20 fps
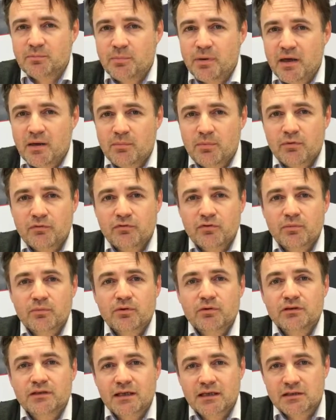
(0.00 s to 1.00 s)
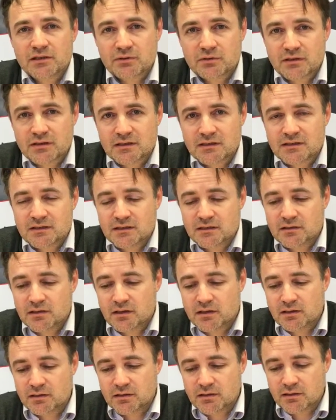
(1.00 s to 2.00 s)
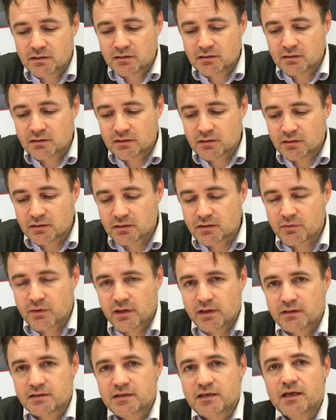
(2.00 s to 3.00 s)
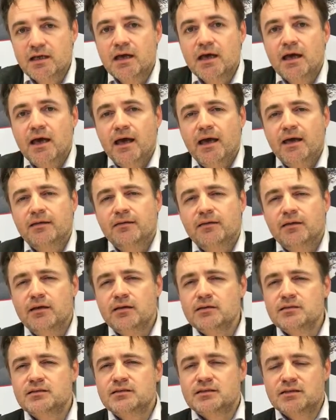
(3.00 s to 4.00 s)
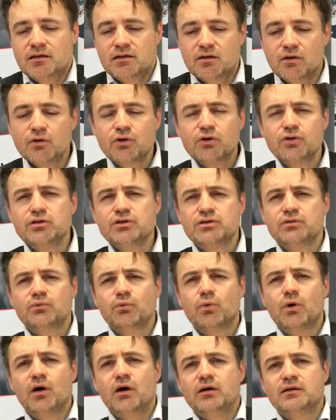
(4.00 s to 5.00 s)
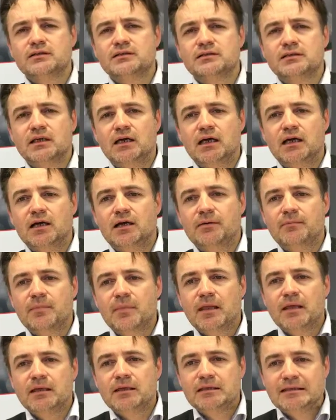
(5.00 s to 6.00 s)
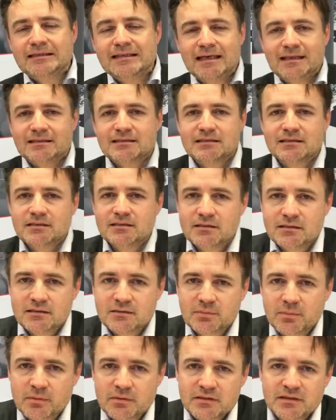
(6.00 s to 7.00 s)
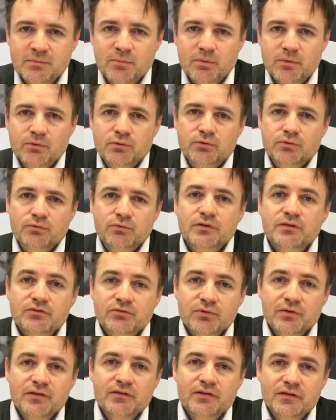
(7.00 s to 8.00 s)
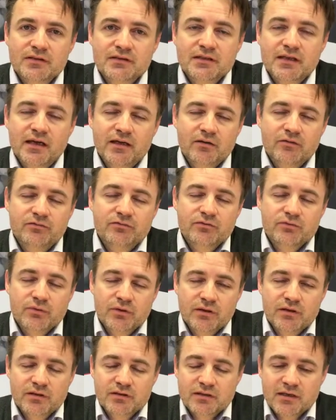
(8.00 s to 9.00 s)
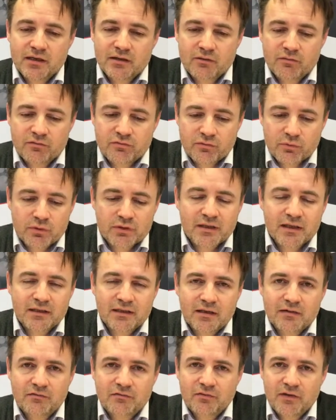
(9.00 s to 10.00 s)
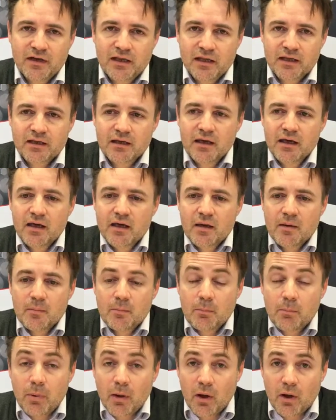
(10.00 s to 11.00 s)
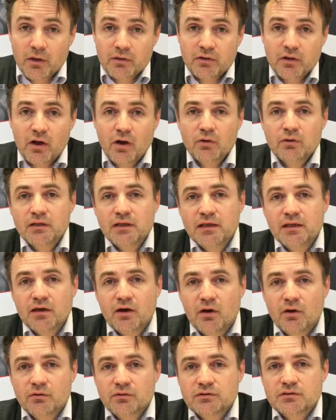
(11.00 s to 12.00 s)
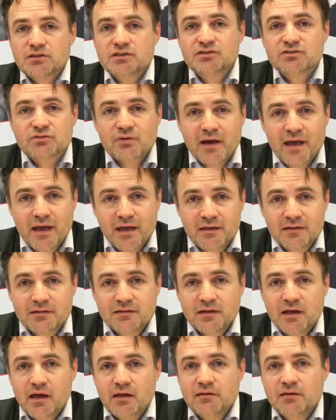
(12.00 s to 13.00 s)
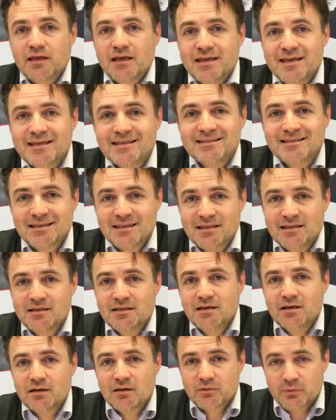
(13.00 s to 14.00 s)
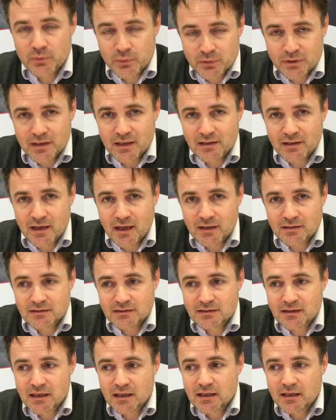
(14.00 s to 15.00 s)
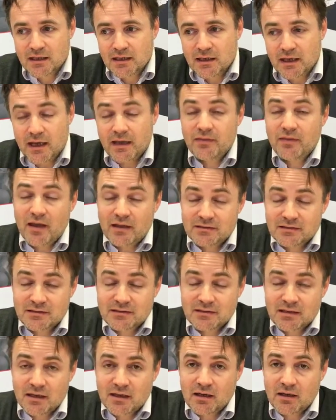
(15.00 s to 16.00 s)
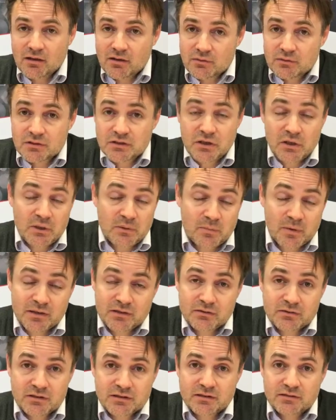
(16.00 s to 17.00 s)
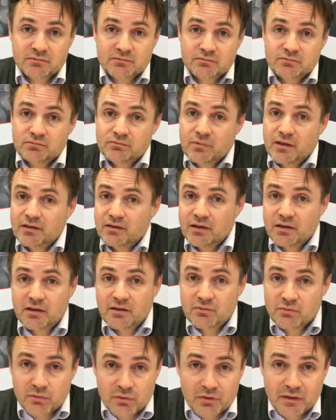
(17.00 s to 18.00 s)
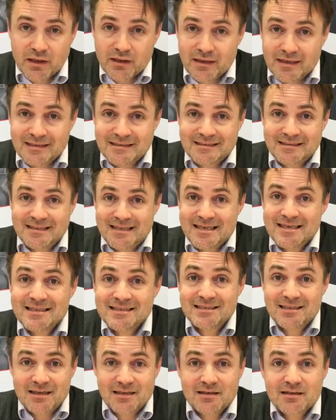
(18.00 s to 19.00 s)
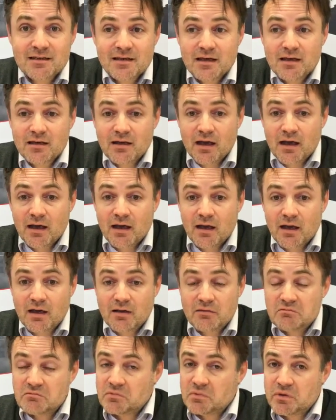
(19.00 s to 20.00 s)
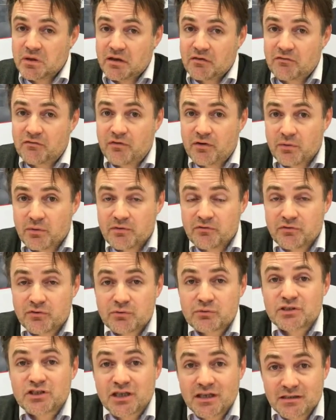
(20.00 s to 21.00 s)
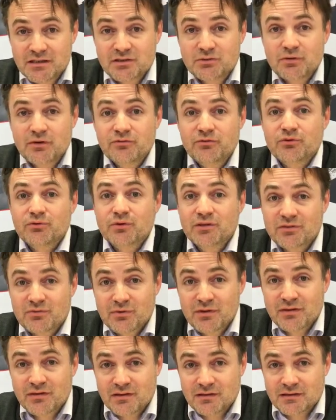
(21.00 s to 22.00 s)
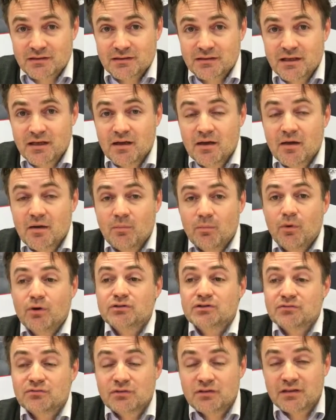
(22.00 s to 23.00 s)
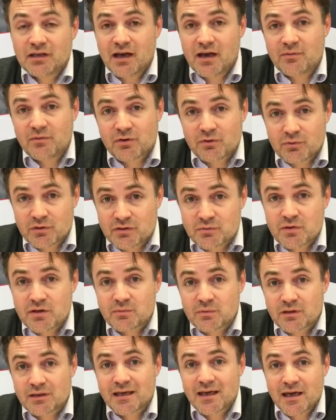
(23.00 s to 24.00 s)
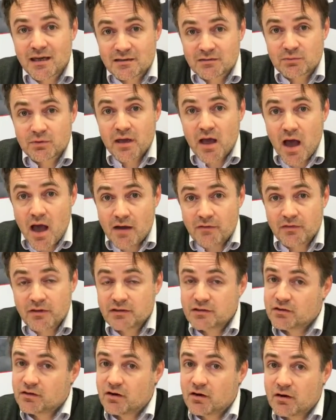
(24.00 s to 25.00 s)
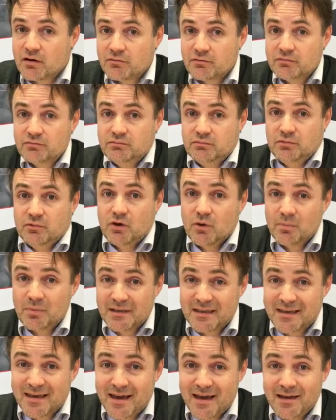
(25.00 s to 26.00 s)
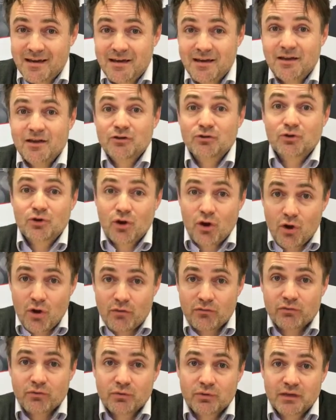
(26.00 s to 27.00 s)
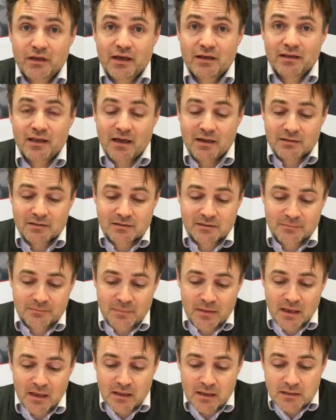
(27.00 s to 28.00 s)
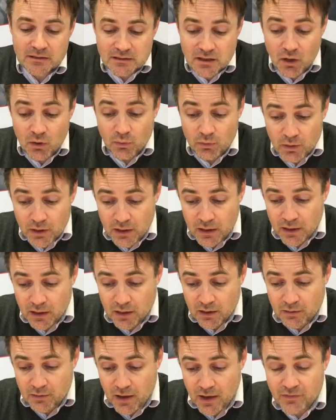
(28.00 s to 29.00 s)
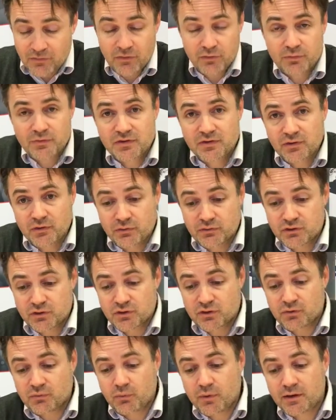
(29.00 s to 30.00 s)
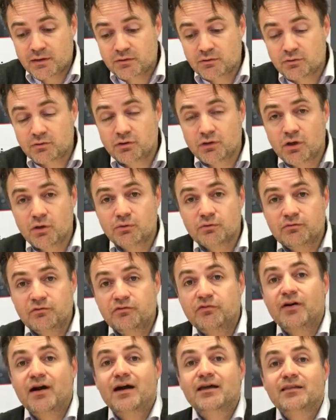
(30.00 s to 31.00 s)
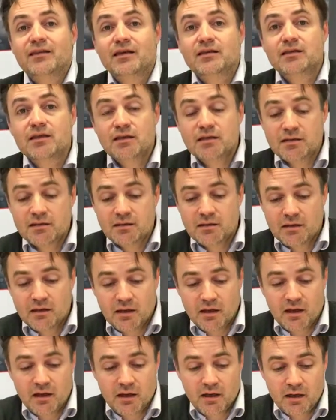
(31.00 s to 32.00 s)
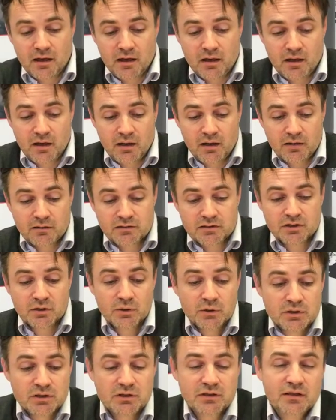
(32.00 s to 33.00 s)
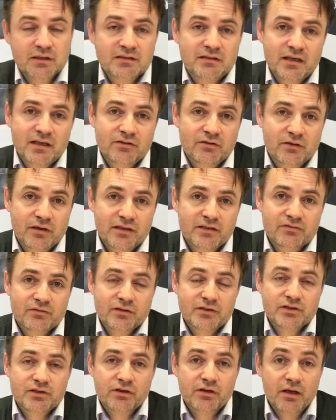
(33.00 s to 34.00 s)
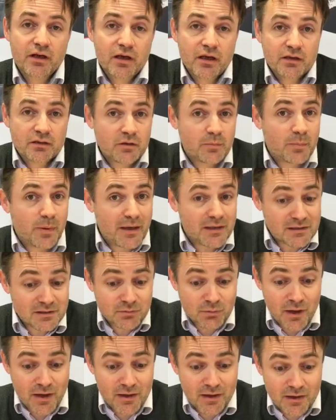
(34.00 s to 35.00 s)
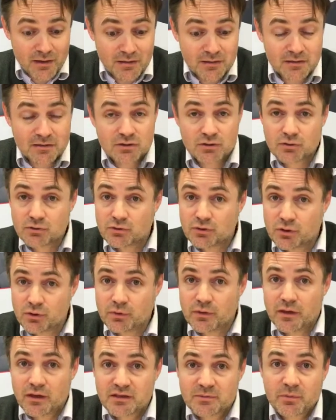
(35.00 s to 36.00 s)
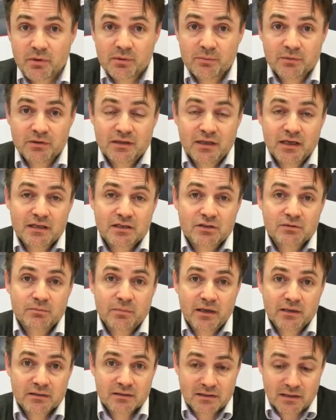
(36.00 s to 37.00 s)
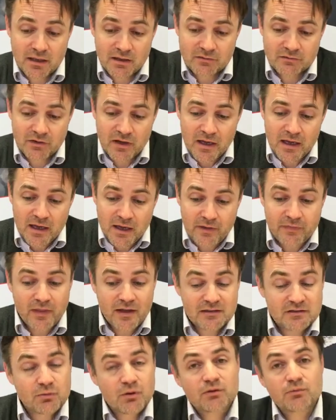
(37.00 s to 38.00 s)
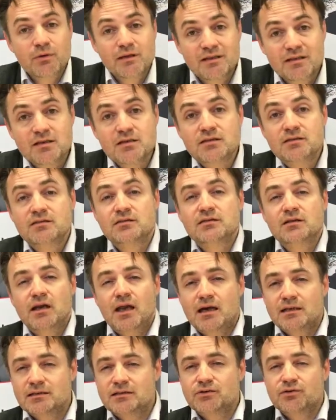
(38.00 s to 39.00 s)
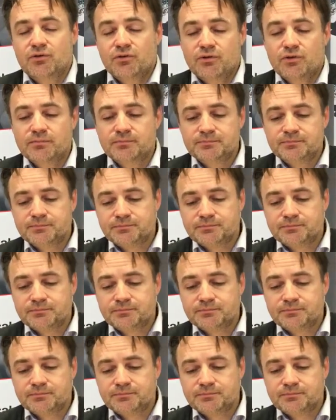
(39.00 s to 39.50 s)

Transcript: a paper from Kontakiotis in Greece. And his conclusion was, yes, it is possible to retreat this kind of root canal filling, but only on straight and easy root canals. And that's a concern, because when the root canal is easy, we have very few chance to have to retreat it. Most of the time, the retreatment case we have is our complicated and curved root canals. So, as a researcher, when you don't find any solution inside the literature, the best way is to do the experimentation by yourself. And that's what we did last year